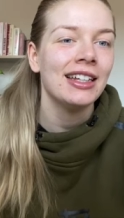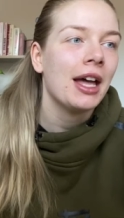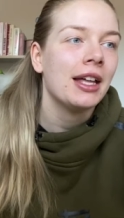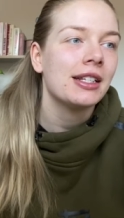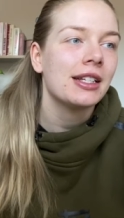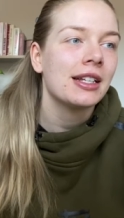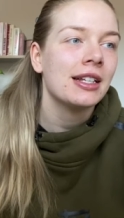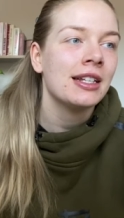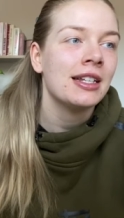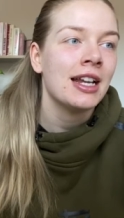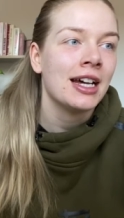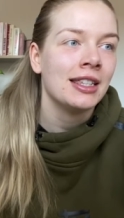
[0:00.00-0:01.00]
but
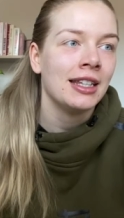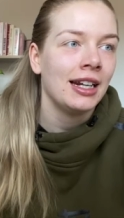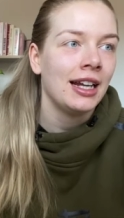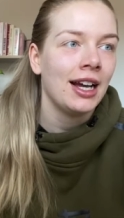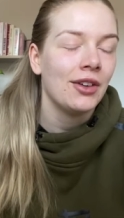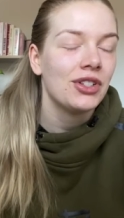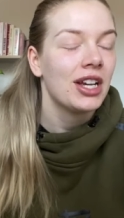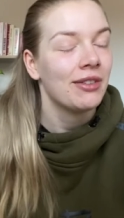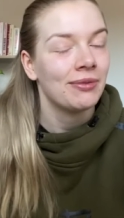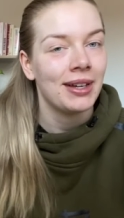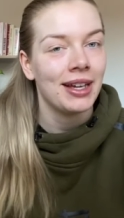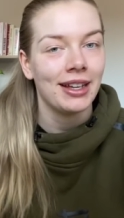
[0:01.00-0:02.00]
none that I have to have
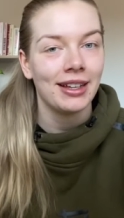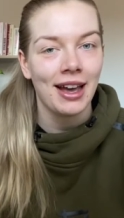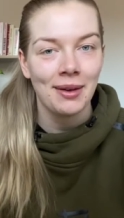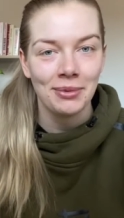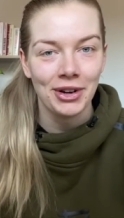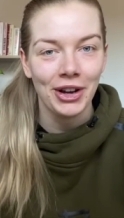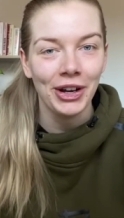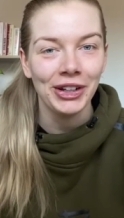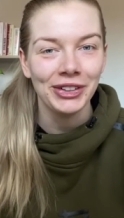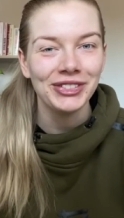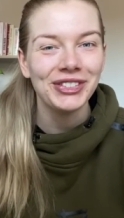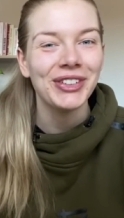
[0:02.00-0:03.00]
my camera
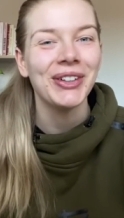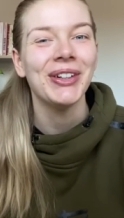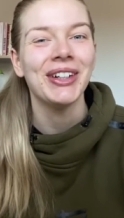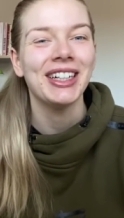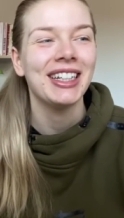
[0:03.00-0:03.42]
on for